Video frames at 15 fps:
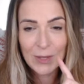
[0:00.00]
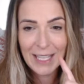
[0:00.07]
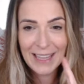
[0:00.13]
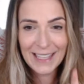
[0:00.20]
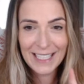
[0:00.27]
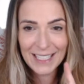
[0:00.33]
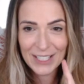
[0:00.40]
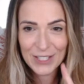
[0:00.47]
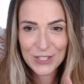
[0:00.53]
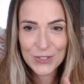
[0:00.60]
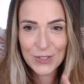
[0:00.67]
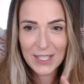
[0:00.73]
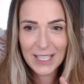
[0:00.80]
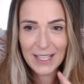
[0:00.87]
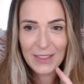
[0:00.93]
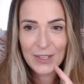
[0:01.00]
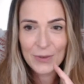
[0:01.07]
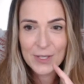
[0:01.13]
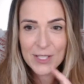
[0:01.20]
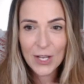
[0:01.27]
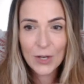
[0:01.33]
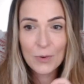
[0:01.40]
Only light can do that. There
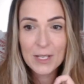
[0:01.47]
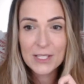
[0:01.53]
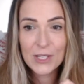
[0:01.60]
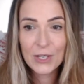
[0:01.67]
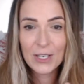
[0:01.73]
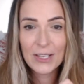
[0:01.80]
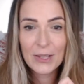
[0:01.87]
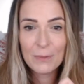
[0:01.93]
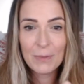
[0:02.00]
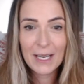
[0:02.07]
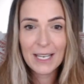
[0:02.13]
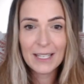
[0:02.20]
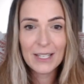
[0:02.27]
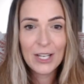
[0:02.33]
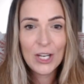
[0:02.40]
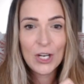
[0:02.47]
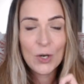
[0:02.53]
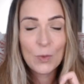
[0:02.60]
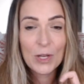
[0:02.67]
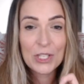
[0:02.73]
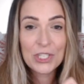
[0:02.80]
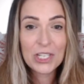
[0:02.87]
is always good in the bad.
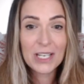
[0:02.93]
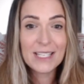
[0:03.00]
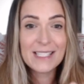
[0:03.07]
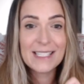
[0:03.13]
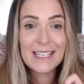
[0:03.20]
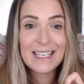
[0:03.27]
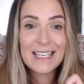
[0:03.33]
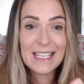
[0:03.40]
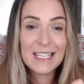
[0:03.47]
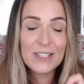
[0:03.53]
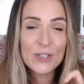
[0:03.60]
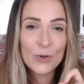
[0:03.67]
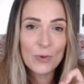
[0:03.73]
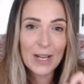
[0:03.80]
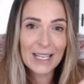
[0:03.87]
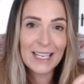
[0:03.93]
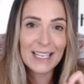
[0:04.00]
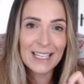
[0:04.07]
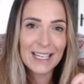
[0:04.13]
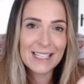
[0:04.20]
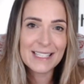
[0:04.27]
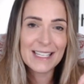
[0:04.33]
We just need to
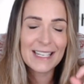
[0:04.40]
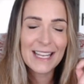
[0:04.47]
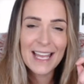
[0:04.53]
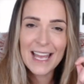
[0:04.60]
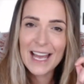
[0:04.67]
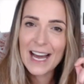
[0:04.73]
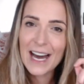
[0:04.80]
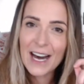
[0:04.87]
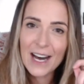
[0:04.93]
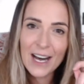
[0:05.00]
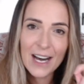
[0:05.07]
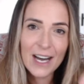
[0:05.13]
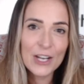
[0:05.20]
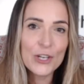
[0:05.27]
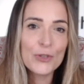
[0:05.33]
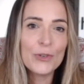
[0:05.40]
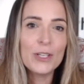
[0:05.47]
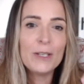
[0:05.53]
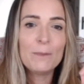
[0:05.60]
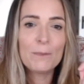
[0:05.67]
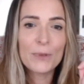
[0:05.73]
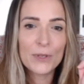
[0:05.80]
recognize it.
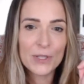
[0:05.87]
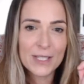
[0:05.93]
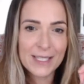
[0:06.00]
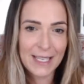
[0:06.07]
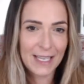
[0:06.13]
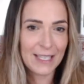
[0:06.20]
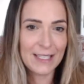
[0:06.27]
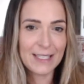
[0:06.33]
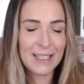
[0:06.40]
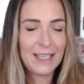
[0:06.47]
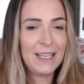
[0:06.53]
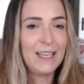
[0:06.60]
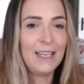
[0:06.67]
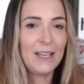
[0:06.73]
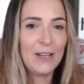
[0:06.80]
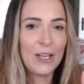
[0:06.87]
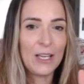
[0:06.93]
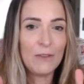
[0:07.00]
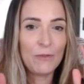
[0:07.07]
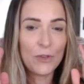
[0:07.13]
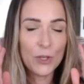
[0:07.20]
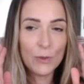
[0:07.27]
100%.
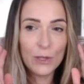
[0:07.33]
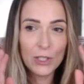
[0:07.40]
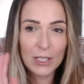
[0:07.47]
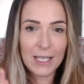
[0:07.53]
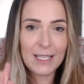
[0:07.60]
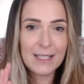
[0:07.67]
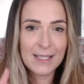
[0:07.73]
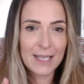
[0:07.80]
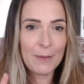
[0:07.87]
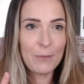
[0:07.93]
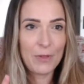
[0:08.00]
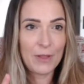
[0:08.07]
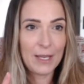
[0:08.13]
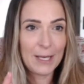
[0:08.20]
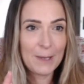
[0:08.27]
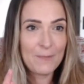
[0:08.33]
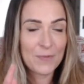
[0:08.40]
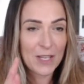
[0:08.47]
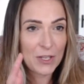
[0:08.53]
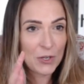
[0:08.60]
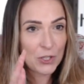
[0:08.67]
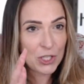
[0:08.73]
If you look at something
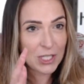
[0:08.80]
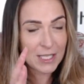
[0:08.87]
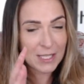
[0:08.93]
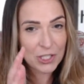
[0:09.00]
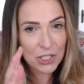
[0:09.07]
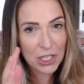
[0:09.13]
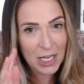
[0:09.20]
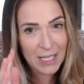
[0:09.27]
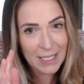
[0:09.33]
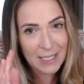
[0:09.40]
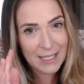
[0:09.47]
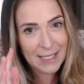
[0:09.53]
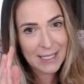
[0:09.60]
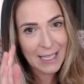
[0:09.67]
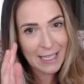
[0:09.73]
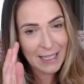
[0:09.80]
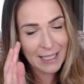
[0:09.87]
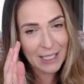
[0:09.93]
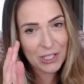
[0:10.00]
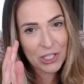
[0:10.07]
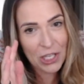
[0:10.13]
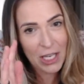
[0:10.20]
and you just
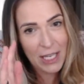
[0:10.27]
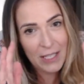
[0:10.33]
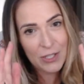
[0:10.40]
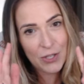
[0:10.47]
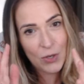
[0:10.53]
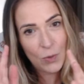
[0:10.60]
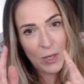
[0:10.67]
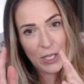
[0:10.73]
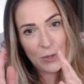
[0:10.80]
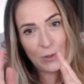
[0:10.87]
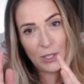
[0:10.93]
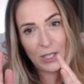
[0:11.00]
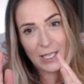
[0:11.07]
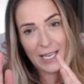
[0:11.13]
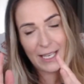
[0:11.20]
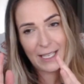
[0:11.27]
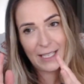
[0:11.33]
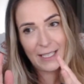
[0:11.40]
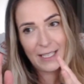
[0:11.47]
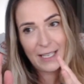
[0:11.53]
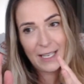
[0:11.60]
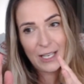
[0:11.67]
slightly change the way you look at
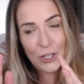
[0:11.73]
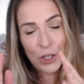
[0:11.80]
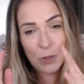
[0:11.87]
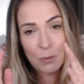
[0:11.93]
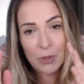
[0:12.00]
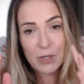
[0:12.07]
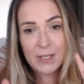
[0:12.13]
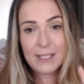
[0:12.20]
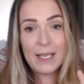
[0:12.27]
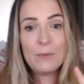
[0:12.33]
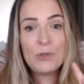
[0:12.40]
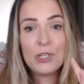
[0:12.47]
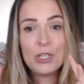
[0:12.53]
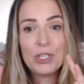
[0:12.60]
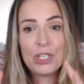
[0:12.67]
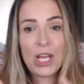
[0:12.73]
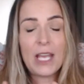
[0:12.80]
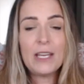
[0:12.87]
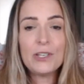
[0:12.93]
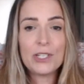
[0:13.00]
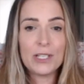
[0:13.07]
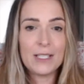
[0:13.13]
it, your perception
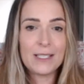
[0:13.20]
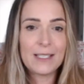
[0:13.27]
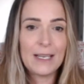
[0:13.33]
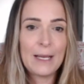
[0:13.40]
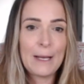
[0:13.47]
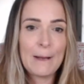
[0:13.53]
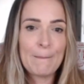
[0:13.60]
changes.